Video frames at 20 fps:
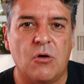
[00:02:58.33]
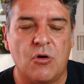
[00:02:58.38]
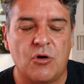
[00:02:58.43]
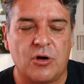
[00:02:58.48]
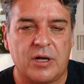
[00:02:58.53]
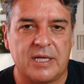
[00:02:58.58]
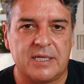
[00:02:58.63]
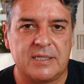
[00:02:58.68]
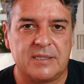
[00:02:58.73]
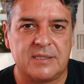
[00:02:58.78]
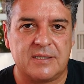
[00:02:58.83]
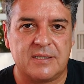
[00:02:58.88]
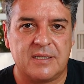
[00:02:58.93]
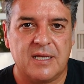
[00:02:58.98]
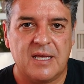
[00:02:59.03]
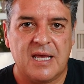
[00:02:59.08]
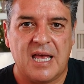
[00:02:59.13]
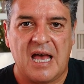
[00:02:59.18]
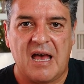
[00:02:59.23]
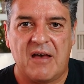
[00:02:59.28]

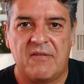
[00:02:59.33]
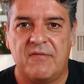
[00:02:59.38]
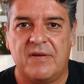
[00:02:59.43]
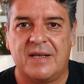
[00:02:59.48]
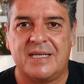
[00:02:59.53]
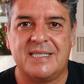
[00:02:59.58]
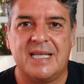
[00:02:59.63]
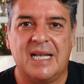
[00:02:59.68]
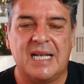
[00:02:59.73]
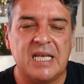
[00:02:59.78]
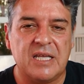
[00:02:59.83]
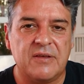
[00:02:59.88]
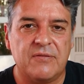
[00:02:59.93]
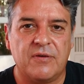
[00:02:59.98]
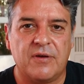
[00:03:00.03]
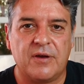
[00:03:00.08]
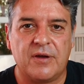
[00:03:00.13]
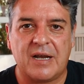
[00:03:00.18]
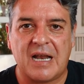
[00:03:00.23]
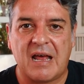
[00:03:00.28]
organs, affects the
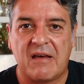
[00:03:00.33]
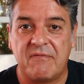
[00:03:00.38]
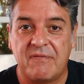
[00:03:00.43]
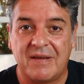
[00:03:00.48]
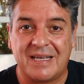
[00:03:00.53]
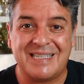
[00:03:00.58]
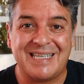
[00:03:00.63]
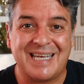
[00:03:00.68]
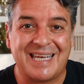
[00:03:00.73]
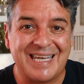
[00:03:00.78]
liver, affects the